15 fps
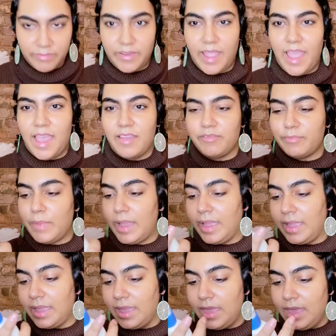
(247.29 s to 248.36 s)
I have
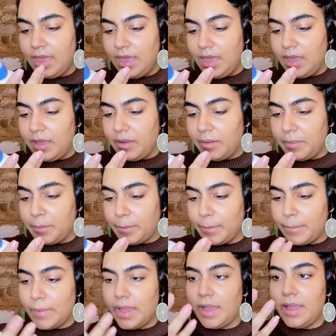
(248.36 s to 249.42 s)
my
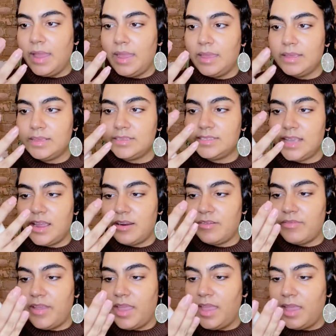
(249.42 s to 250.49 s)

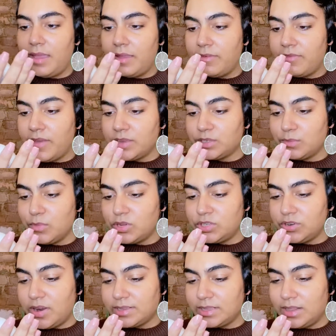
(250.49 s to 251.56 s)
CeraVe facial
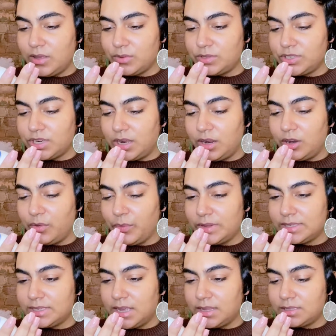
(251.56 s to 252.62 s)
moisturizing lotion
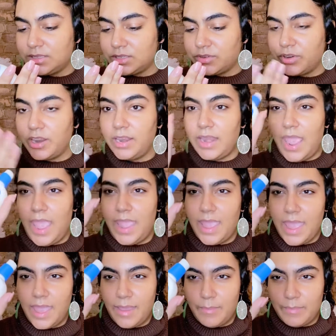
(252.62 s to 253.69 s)
with sunscreen
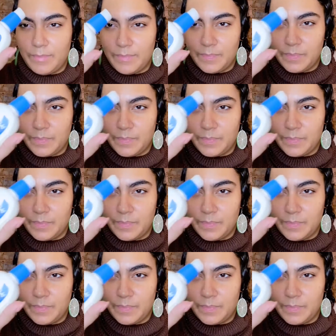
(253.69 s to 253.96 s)
AM.